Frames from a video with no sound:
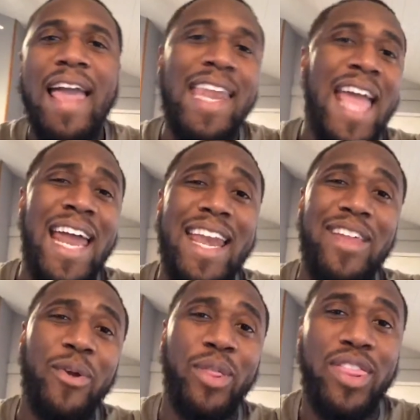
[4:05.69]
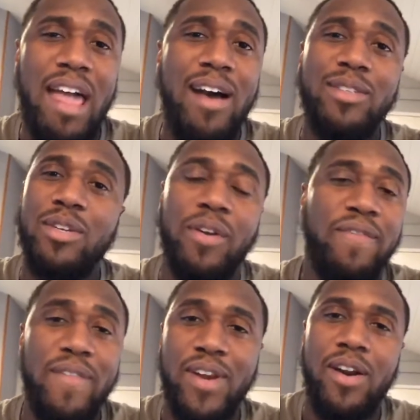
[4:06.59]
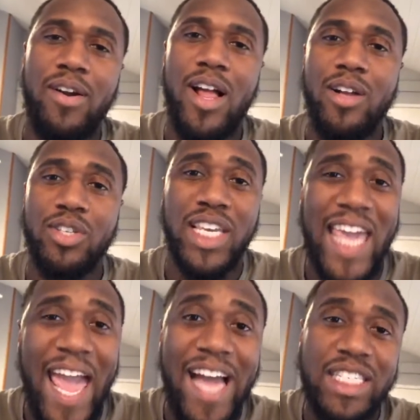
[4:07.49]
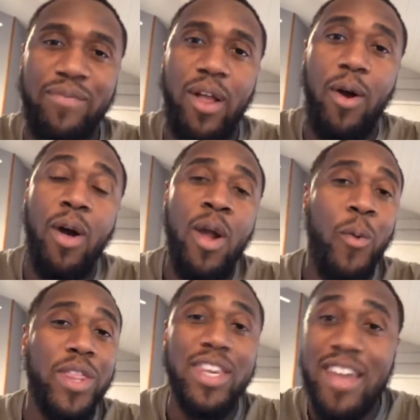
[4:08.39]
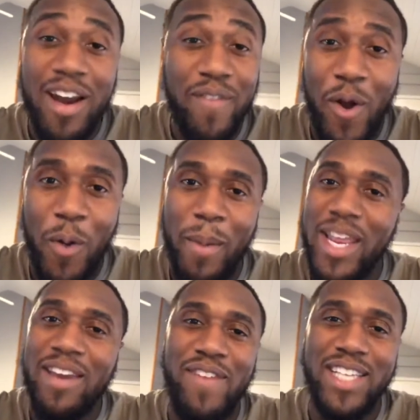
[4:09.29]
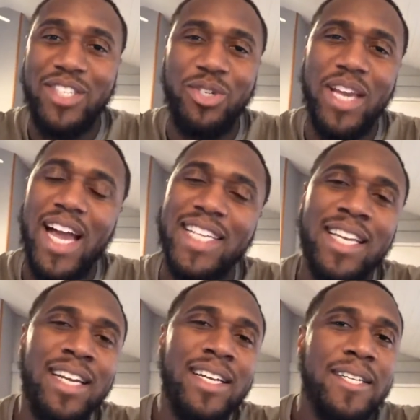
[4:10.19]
and add another $1,000 or $1,500 of cash flow with none of our own money invested, you guys.